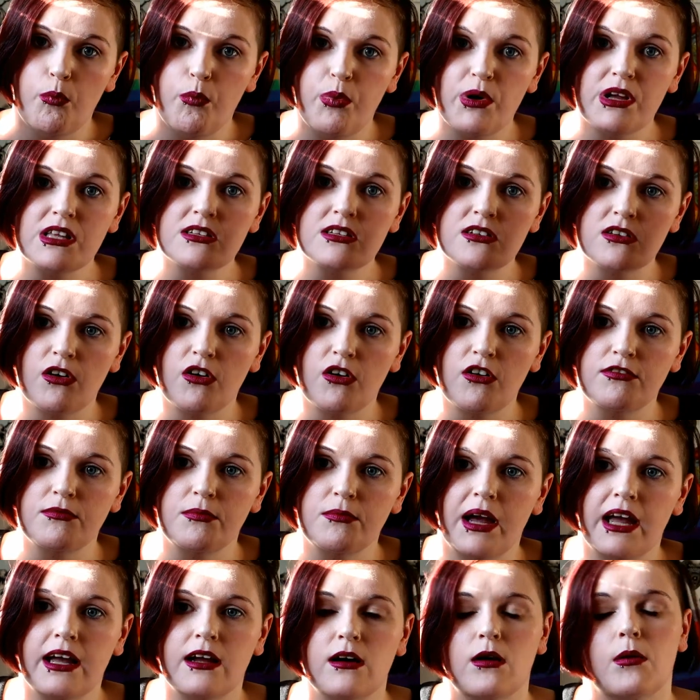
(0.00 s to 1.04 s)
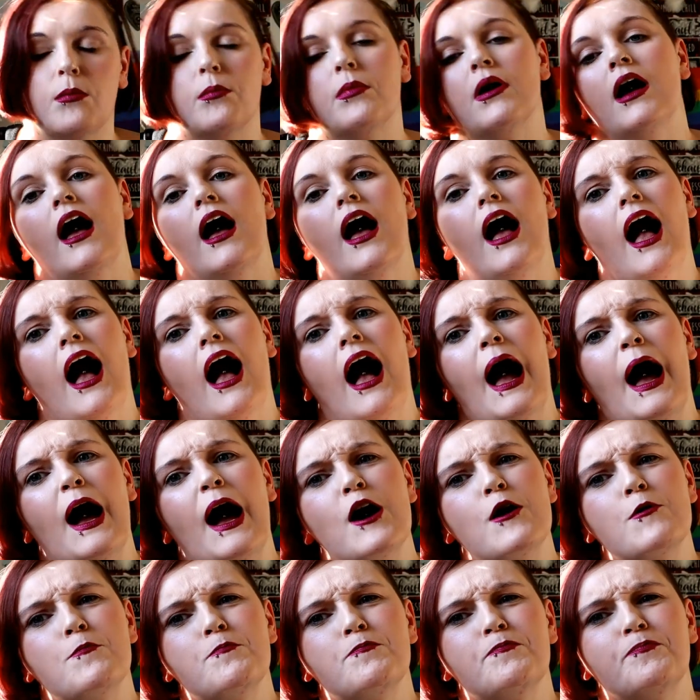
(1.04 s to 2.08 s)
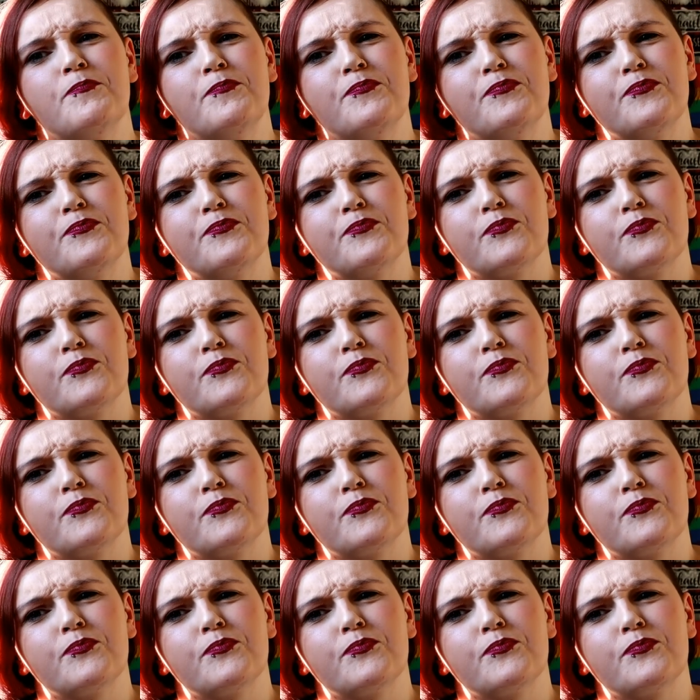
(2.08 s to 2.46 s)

bits of makeup. Um,